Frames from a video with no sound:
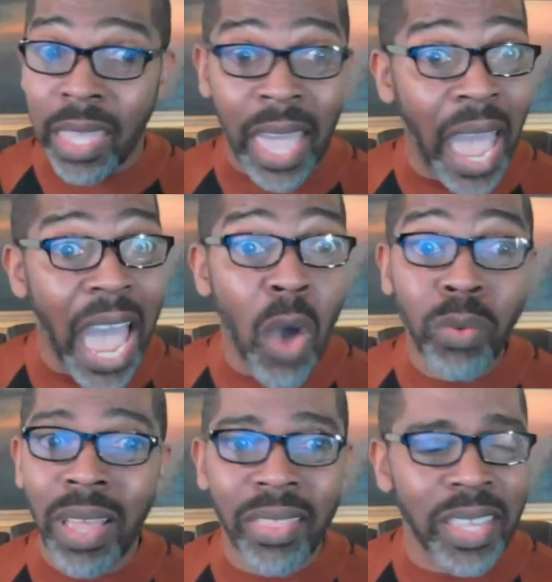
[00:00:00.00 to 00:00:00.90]

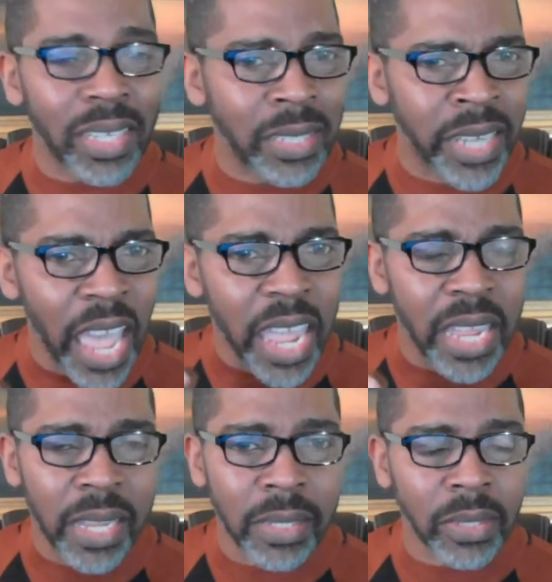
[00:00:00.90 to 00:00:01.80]
Count the
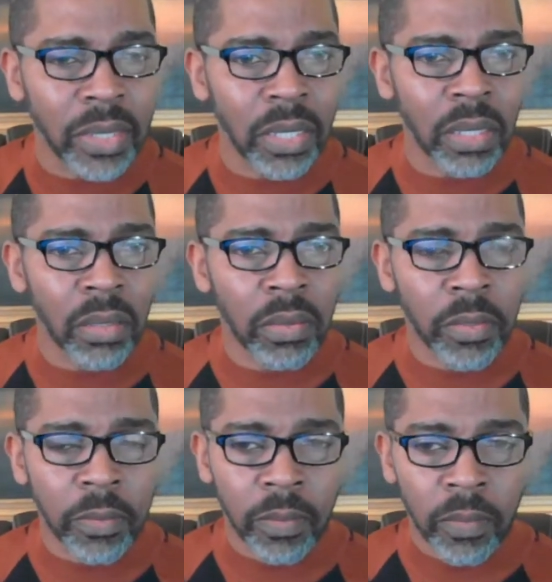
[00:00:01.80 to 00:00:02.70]
days
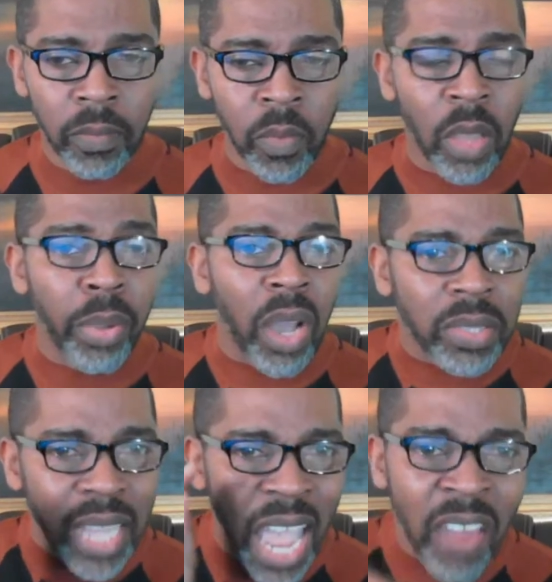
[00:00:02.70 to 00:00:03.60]

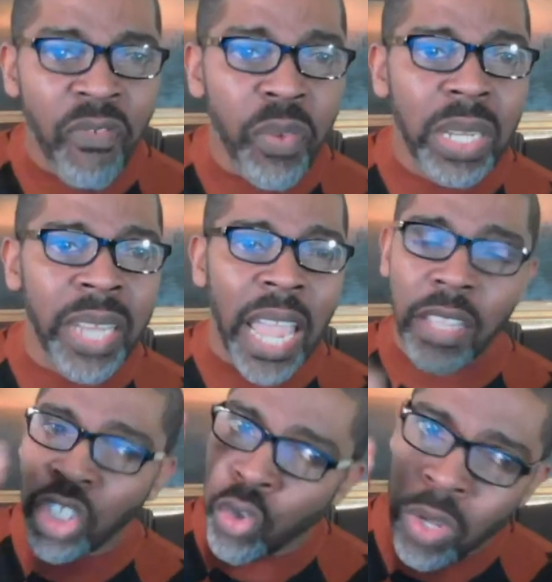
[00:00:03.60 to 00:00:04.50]
because every day
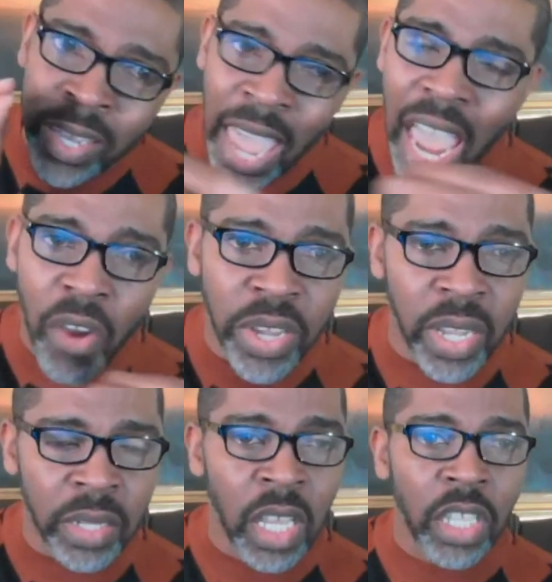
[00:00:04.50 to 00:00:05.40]
that you
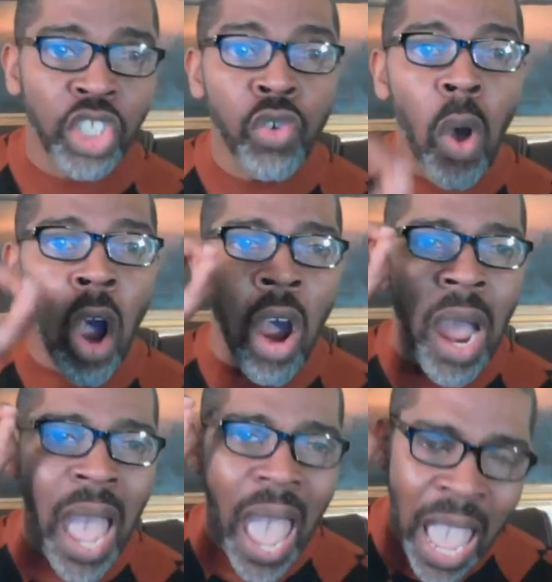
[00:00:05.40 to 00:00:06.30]
carry it, you
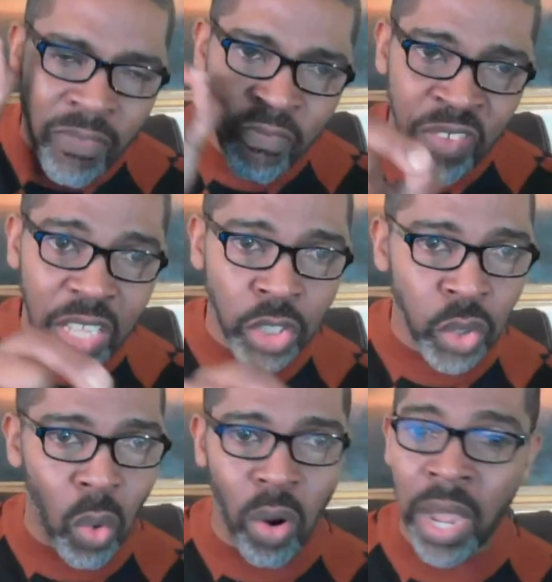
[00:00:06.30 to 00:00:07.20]
are a
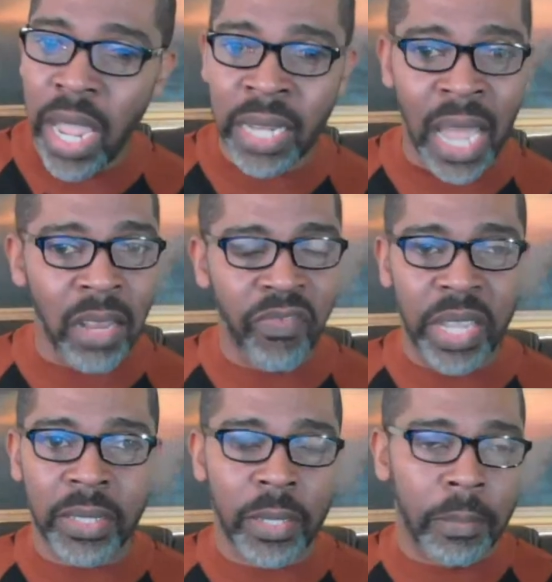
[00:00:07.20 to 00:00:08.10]
victor and not a
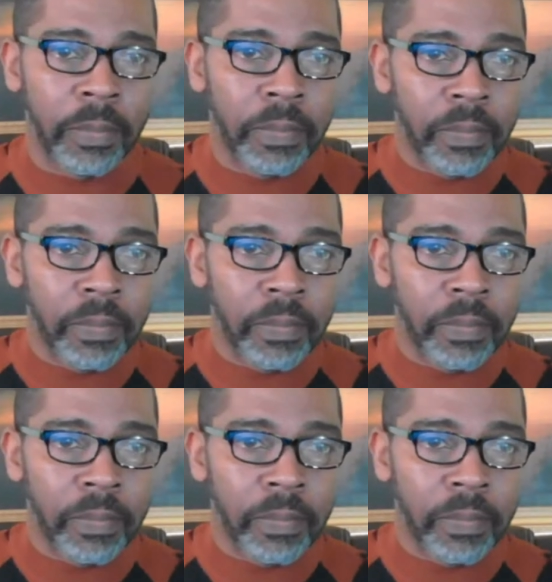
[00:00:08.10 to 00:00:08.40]
victim.